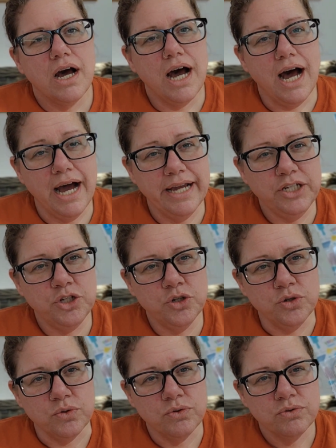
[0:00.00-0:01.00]
I
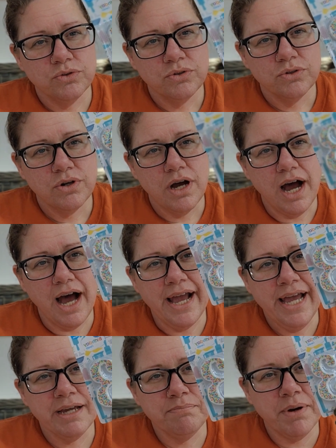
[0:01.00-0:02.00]
knew I
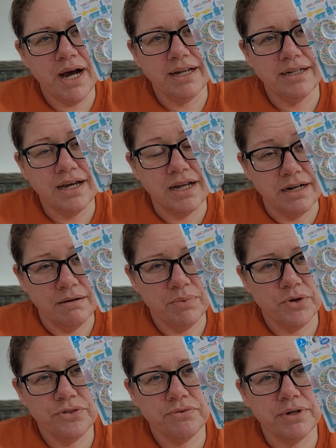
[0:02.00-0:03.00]
had bought a number
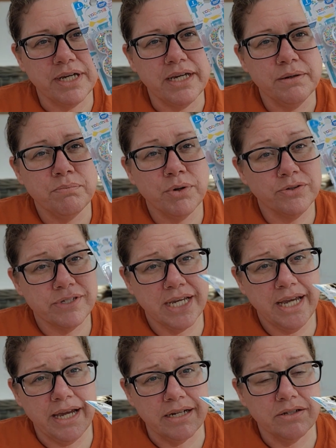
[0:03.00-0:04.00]
3 birthday
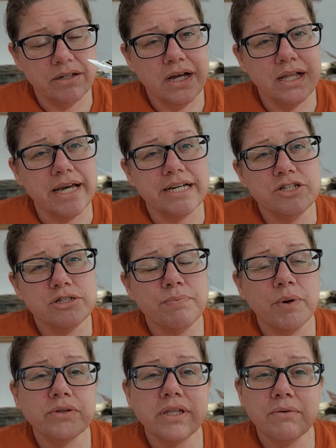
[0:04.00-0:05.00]
candle. Elijah's
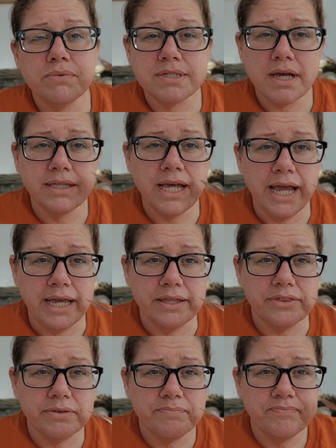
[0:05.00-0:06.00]
birthday was on the
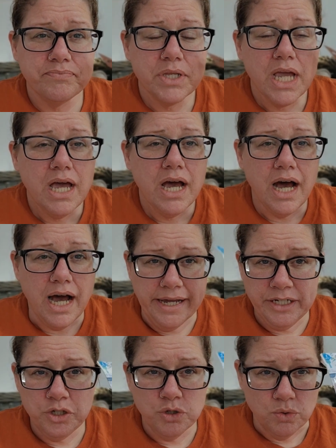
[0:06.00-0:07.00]
8th. I
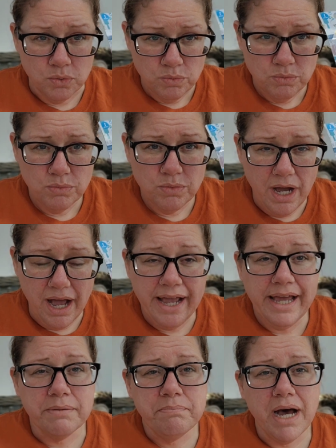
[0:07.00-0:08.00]
knew I
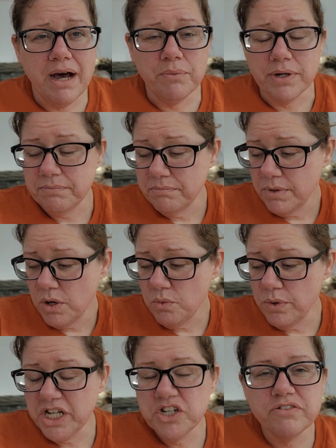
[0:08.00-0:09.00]
had bought one.
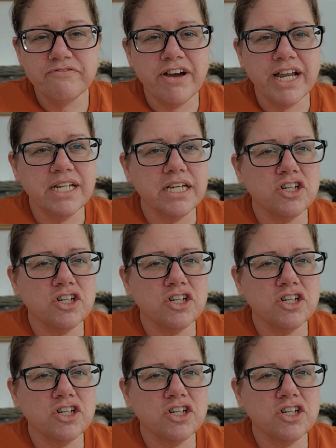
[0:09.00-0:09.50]
We couldn't find it.